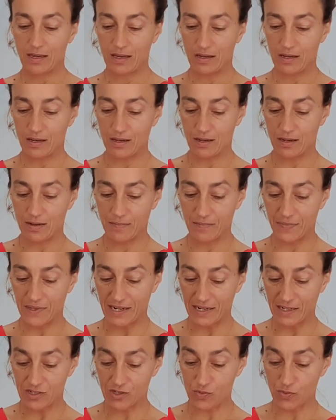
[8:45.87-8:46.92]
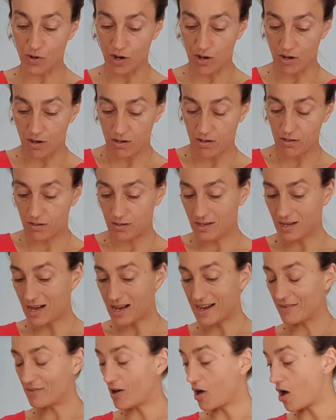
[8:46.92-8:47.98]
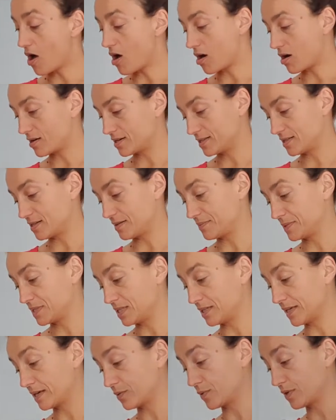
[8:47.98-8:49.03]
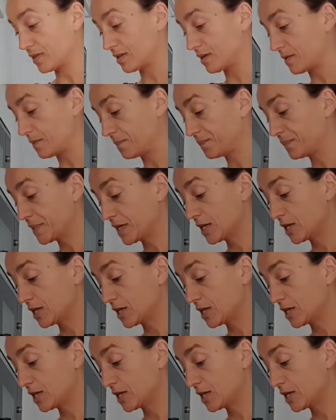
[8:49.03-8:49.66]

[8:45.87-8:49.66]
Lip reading: that is raw, I have a hard time dealing with it.